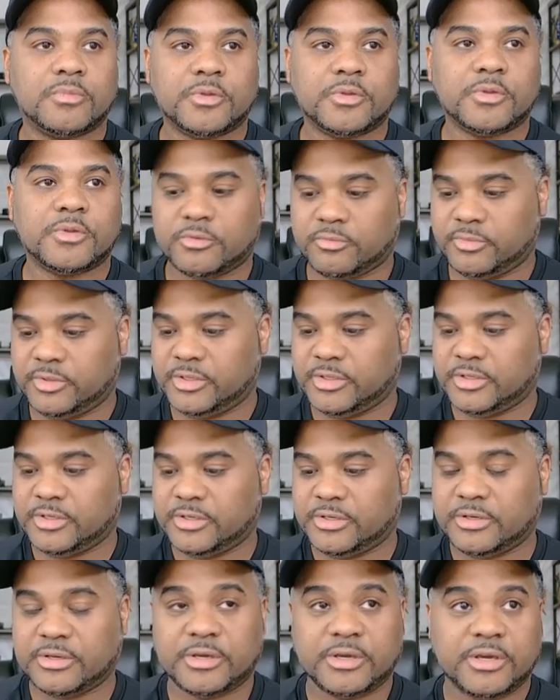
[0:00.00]
This will
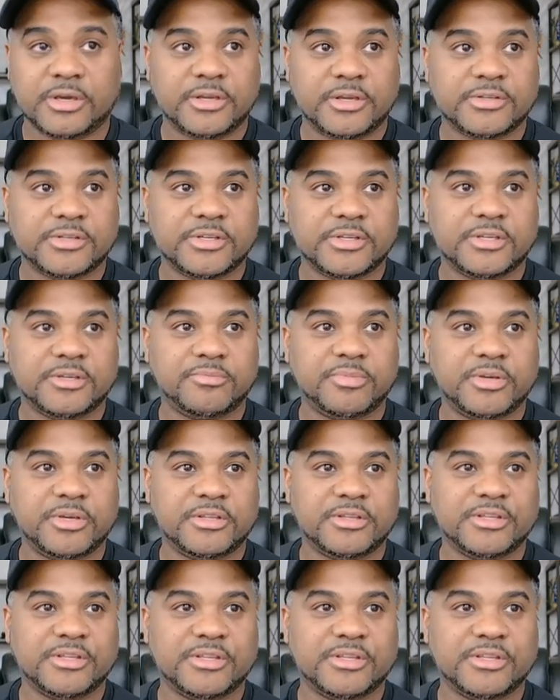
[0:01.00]
be HTTP.